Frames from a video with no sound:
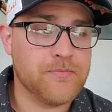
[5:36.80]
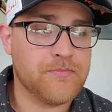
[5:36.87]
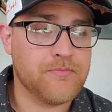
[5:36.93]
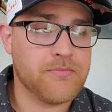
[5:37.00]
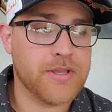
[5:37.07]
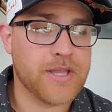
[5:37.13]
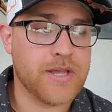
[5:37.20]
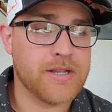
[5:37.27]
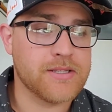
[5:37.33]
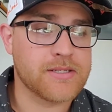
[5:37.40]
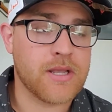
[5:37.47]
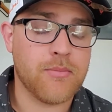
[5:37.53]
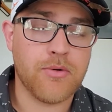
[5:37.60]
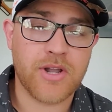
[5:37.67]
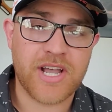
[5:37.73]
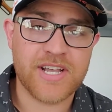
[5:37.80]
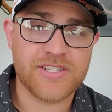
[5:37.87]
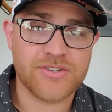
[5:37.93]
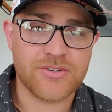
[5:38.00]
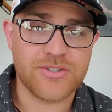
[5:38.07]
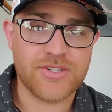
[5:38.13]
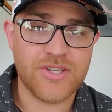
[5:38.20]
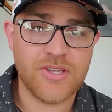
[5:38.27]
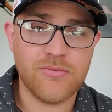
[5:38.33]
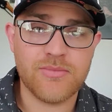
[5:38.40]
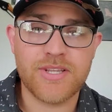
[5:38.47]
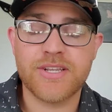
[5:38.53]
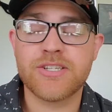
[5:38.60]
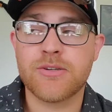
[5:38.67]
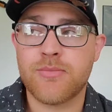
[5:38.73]
because a couple guys on the team
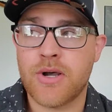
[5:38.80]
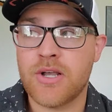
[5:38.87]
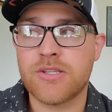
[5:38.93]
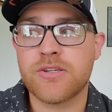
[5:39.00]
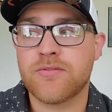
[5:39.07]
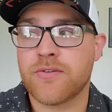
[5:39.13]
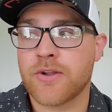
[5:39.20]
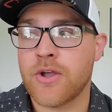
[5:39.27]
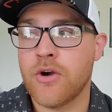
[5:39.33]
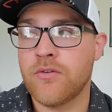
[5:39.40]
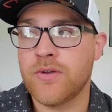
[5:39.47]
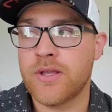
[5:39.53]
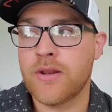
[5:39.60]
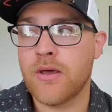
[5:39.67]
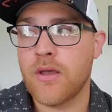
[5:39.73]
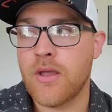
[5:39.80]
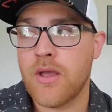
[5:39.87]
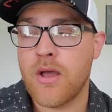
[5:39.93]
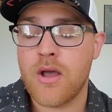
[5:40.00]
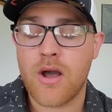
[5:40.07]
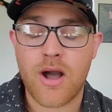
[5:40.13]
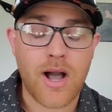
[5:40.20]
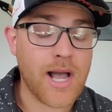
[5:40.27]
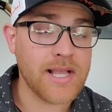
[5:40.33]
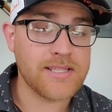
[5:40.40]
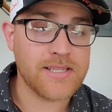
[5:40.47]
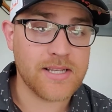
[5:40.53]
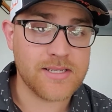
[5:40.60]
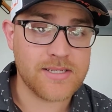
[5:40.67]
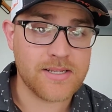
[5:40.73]
tested positive for COVID. I
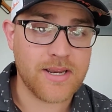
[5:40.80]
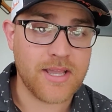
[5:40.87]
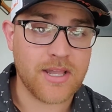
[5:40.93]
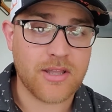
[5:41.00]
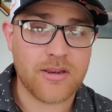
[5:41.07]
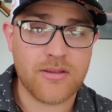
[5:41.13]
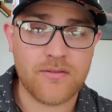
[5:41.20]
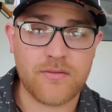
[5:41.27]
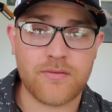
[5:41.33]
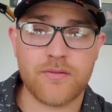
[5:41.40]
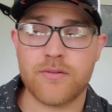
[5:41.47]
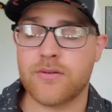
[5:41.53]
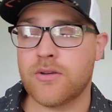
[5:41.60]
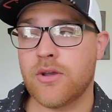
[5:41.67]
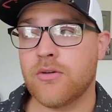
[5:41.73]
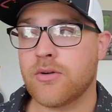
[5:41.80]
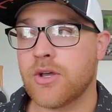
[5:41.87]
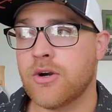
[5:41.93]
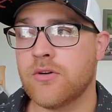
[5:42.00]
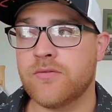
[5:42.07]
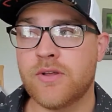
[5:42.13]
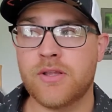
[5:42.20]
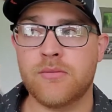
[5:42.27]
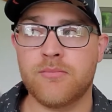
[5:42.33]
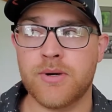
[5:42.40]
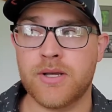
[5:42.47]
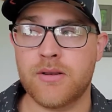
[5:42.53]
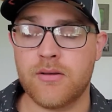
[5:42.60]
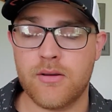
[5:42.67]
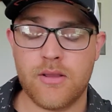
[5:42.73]
tested negative, no COVID,
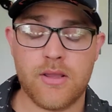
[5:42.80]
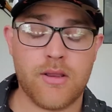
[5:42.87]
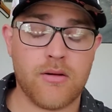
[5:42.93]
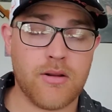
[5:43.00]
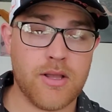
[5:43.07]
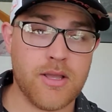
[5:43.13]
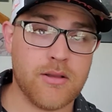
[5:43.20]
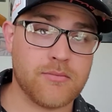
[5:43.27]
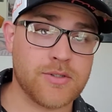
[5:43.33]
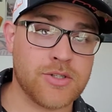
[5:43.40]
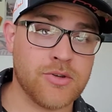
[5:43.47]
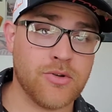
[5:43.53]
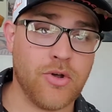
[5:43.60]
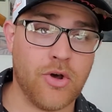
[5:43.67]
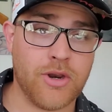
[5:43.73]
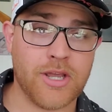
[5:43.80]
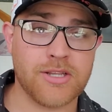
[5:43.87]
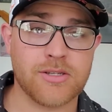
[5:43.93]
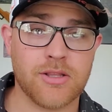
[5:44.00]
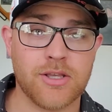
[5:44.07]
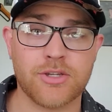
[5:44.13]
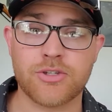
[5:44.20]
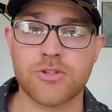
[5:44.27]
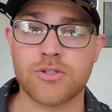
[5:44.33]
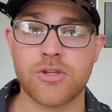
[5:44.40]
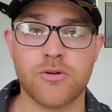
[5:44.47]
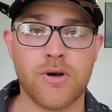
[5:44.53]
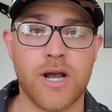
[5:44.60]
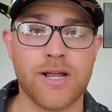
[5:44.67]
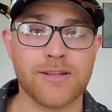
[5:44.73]
but here I am still on isolation,
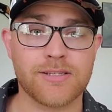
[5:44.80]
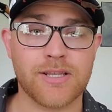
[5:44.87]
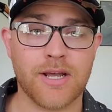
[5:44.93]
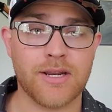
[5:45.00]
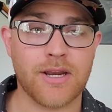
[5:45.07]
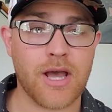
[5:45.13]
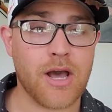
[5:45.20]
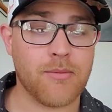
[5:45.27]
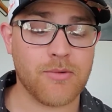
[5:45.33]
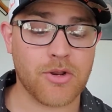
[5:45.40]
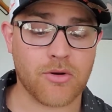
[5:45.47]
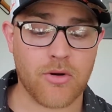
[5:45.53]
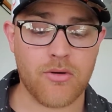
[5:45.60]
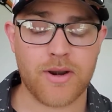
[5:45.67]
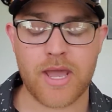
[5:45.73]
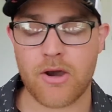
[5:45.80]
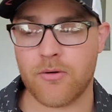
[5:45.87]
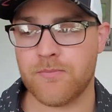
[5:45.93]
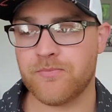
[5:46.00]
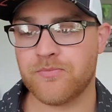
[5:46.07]
so I decided I'm going to grow it out.